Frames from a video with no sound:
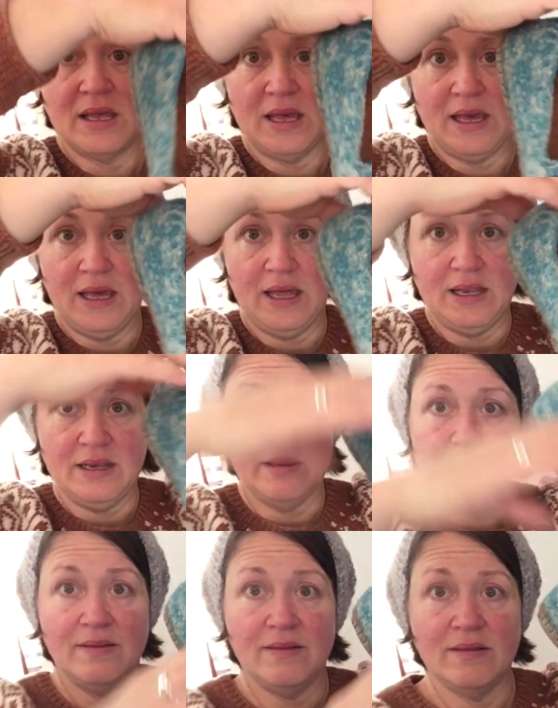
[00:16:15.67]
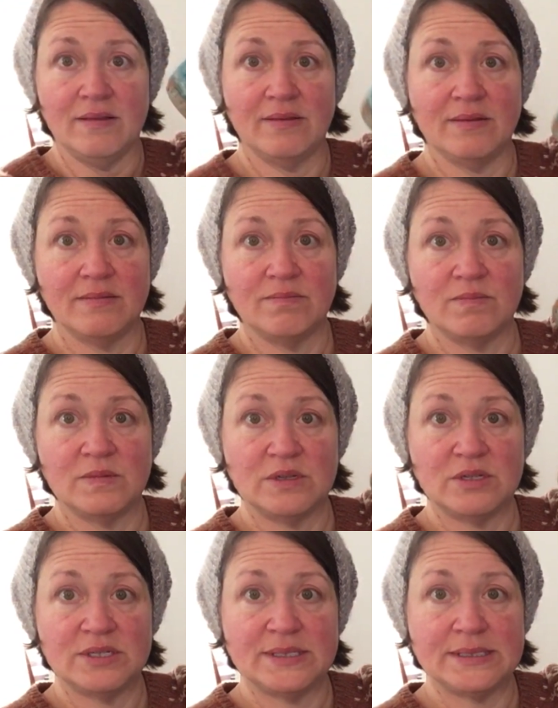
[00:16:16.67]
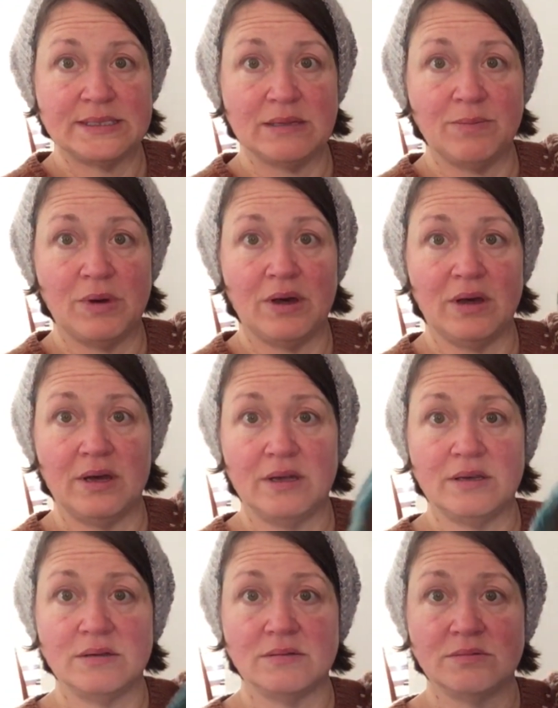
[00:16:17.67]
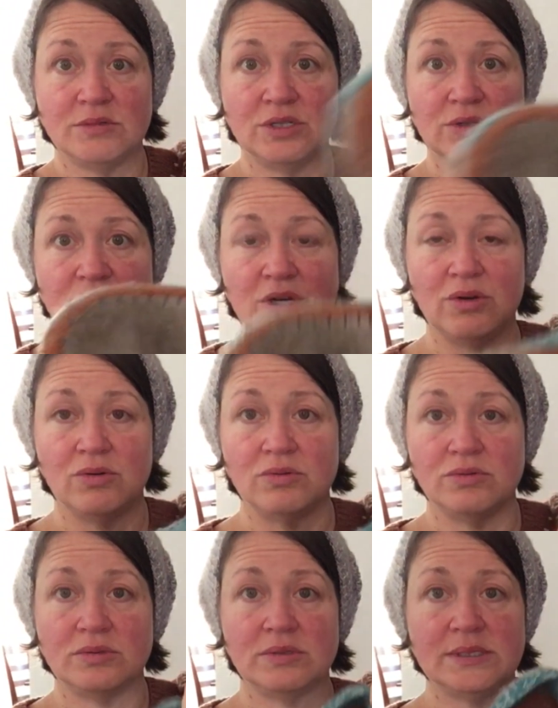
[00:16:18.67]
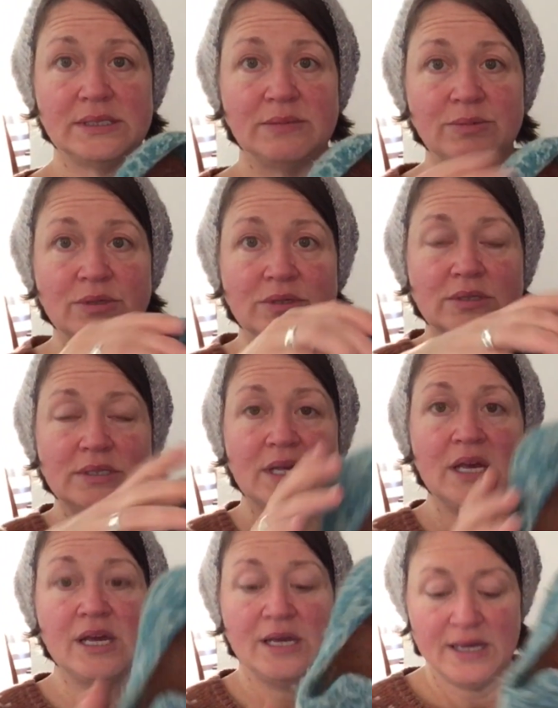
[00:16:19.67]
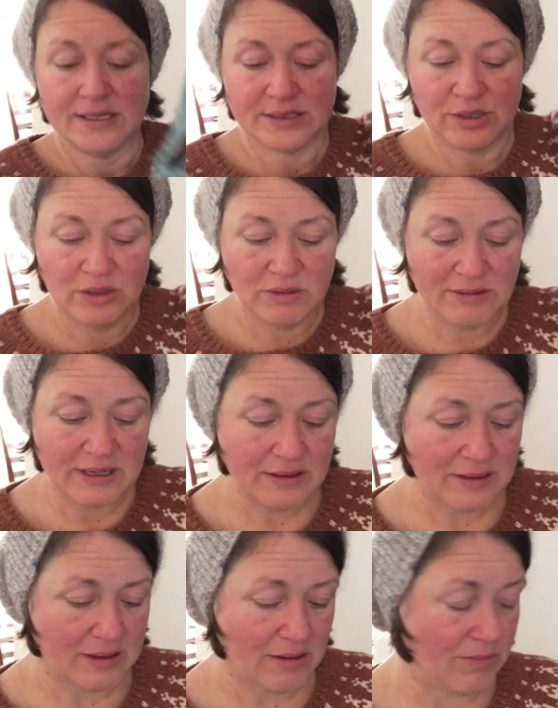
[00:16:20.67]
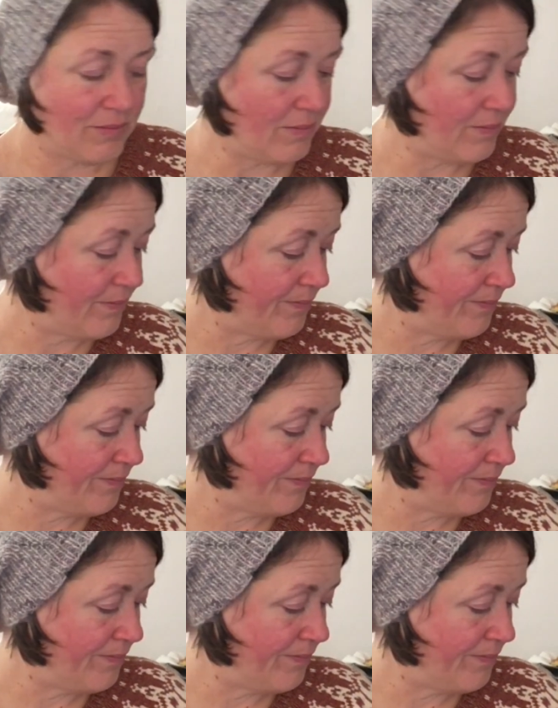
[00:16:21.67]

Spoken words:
and just slip on two-tone slippers. And so you knit them